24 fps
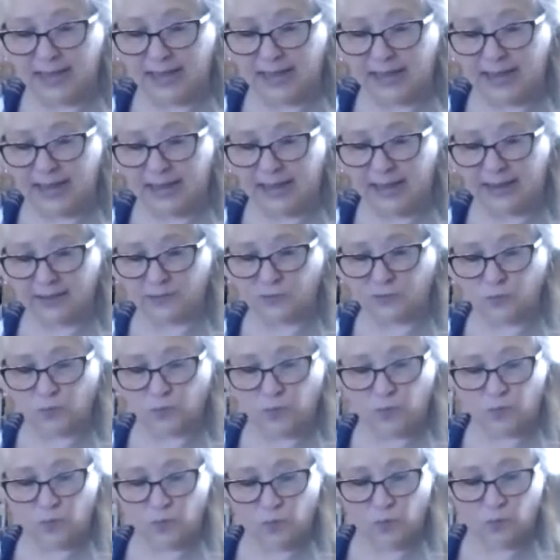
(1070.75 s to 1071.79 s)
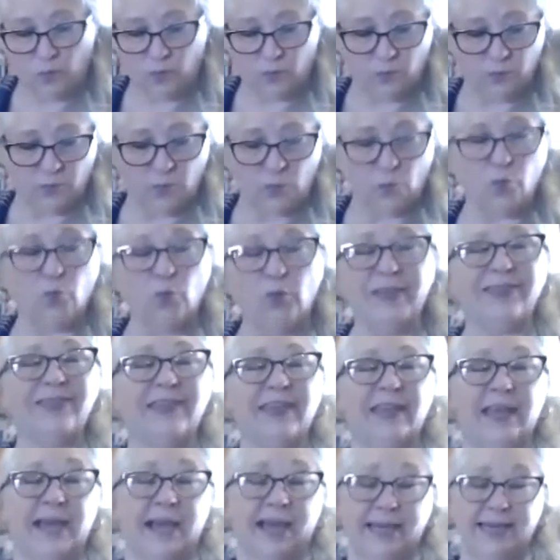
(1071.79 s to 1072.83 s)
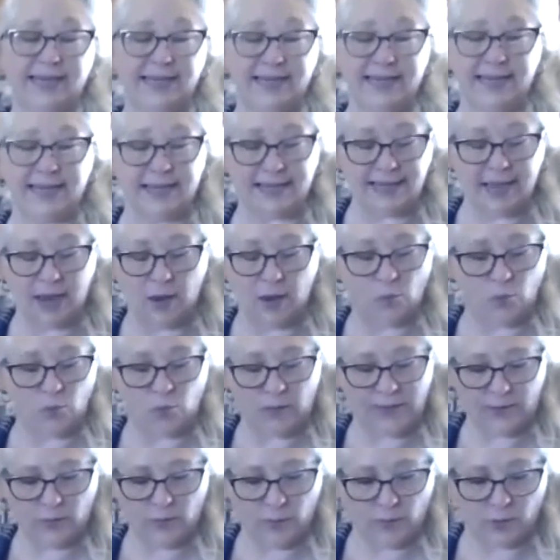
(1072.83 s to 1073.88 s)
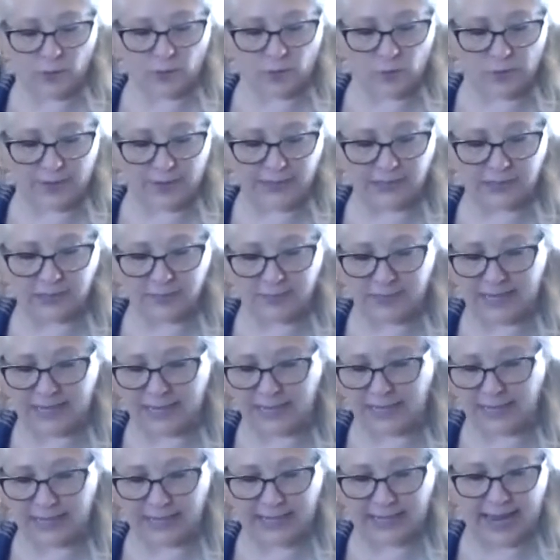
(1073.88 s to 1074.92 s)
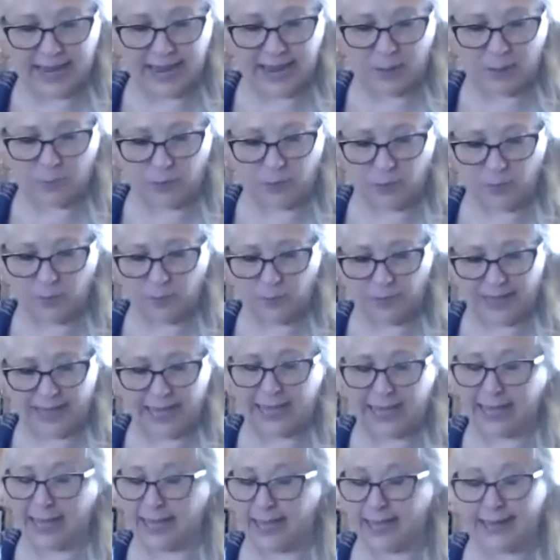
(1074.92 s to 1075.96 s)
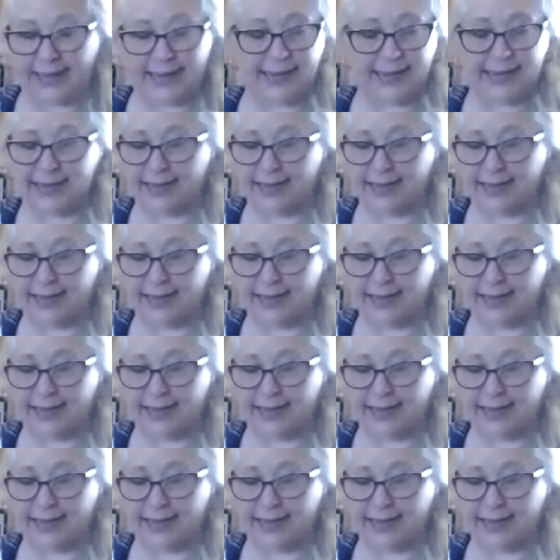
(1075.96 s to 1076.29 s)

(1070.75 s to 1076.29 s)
and with the idea that we were going to make an apple pie.